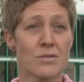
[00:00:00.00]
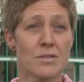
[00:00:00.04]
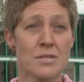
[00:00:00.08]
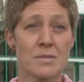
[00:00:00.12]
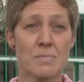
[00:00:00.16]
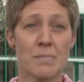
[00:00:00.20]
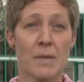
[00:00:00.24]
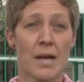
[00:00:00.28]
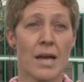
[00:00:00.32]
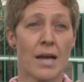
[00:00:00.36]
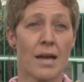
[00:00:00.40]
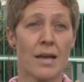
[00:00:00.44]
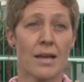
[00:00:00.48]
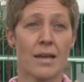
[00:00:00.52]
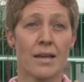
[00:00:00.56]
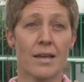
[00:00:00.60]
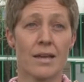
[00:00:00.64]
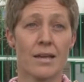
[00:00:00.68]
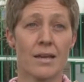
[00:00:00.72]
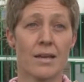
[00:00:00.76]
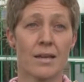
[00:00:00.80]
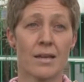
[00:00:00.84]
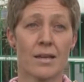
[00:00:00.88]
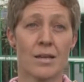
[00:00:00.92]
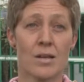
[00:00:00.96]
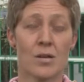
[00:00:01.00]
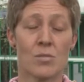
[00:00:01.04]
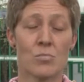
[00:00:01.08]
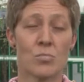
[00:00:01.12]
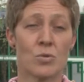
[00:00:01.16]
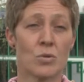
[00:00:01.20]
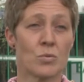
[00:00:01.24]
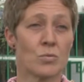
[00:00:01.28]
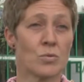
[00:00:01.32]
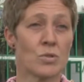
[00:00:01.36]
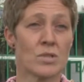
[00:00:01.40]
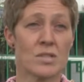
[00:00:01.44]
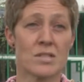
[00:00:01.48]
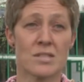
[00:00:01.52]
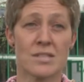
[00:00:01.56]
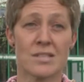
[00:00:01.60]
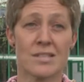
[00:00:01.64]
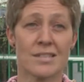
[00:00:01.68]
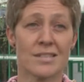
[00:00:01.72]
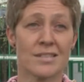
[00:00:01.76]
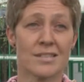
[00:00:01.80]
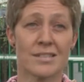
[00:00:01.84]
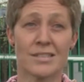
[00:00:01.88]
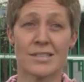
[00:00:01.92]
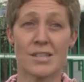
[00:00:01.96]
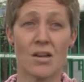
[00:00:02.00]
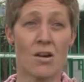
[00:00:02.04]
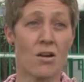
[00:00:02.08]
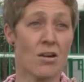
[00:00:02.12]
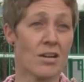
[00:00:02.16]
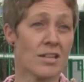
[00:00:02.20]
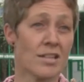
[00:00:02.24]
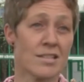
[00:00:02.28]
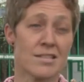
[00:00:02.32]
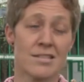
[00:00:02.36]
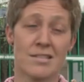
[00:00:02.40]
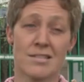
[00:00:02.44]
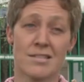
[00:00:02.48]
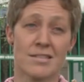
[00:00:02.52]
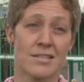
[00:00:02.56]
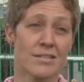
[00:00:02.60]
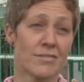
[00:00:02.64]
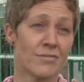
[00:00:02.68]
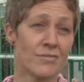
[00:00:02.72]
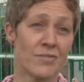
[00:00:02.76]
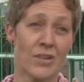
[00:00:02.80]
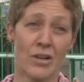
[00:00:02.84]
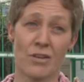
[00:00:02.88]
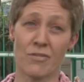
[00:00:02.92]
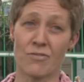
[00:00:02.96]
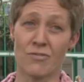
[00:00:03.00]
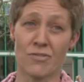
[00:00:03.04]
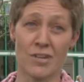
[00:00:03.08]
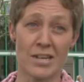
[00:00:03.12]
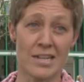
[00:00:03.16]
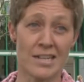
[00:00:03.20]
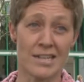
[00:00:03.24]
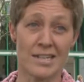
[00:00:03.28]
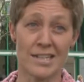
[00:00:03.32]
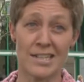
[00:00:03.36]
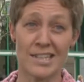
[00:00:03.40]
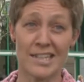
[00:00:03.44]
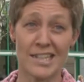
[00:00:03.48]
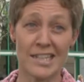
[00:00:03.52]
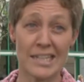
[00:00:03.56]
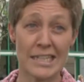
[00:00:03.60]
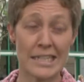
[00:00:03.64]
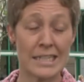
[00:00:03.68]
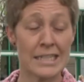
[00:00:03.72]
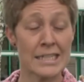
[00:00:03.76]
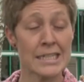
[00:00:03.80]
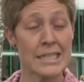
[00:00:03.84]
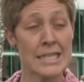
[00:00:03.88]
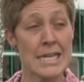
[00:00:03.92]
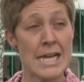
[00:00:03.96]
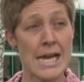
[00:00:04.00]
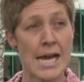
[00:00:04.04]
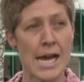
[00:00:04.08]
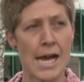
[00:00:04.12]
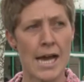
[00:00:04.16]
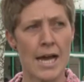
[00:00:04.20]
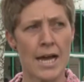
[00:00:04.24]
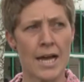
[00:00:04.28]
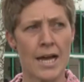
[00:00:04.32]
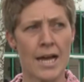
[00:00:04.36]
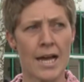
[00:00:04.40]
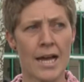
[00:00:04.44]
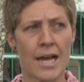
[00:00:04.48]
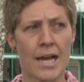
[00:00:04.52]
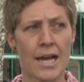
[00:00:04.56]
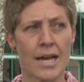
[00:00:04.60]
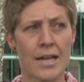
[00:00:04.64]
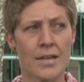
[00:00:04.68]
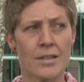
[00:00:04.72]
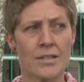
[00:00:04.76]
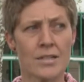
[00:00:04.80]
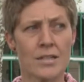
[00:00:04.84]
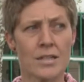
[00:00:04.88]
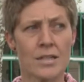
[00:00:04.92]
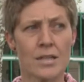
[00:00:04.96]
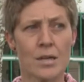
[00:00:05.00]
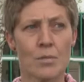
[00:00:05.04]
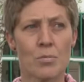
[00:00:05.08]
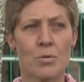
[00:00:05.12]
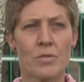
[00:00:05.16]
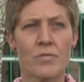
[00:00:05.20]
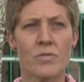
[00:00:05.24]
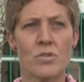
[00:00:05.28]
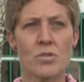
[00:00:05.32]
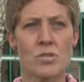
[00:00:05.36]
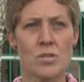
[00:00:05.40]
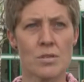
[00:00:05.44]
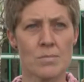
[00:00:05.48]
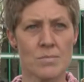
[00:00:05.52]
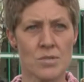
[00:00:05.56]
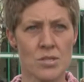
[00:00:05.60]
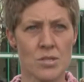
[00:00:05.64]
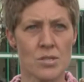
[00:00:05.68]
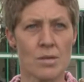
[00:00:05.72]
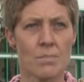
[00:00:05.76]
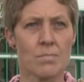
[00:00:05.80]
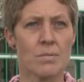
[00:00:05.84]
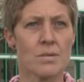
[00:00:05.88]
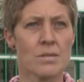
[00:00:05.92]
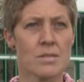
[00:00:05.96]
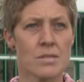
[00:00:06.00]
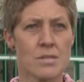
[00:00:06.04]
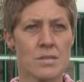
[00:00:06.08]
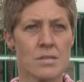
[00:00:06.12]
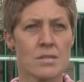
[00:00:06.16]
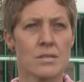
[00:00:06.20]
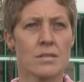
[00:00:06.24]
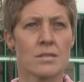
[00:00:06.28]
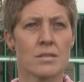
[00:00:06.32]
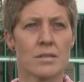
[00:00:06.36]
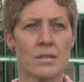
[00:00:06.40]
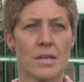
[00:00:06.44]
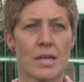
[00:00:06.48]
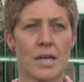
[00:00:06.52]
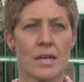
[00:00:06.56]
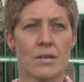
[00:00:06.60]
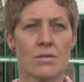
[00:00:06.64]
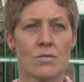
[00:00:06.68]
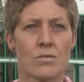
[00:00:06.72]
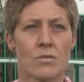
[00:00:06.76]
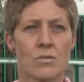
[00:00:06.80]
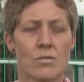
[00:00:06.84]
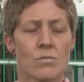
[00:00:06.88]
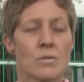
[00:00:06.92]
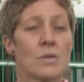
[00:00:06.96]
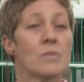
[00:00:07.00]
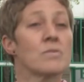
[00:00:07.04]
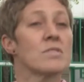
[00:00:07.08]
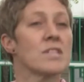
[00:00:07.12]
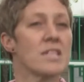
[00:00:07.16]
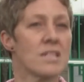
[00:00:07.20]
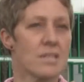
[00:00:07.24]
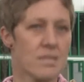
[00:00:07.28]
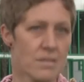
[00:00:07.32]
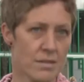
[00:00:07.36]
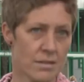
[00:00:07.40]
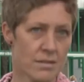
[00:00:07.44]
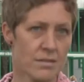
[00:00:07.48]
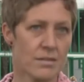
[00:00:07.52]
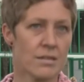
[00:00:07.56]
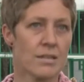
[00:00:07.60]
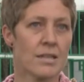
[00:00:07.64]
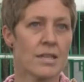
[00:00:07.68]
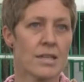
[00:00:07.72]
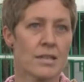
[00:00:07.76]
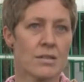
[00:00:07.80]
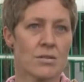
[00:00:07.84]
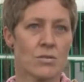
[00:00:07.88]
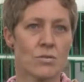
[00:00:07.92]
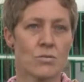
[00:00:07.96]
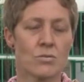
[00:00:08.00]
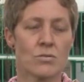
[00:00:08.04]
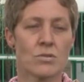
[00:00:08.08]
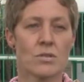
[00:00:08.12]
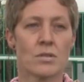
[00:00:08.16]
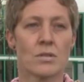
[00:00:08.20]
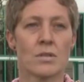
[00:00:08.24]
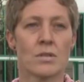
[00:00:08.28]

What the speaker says: on his back, but was nice, very friendly, and a couple of the German Shepherds I handled as well. Dieter I handled.